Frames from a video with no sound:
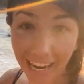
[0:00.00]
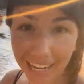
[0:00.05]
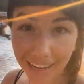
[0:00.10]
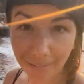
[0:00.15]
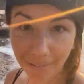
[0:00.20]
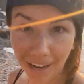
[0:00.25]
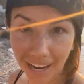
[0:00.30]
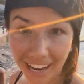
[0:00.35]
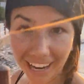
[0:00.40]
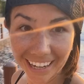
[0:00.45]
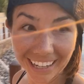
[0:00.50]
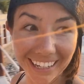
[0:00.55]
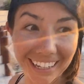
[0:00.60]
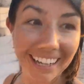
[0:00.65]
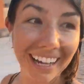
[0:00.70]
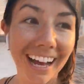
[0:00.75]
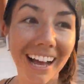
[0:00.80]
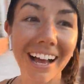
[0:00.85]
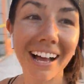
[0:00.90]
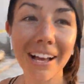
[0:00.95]
Anyway,
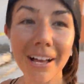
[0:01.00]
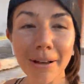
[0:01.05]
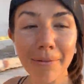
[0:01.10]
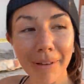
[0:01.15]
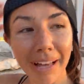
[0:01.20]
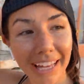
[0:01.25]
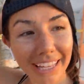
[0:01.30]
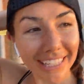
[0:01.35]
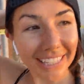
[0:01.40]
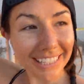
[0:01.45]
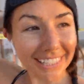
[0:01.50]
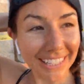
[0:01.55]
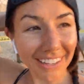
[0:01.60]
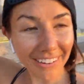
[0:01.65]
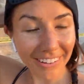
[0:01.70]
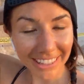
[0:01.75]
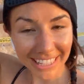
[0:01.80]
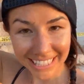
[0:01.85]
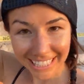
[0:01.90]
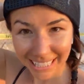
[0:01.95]

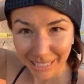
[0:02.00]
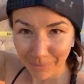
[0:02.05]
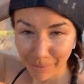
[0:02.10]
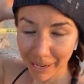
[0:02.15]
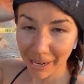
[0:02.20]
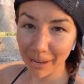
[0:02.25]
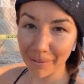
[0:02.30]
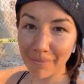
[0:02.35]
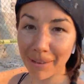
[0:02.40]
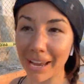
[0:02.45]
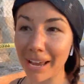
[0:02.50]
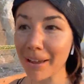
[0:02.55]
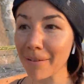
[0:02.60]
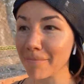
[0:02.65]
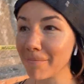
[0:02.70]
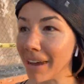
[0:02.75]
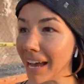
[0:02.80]
so this has been on my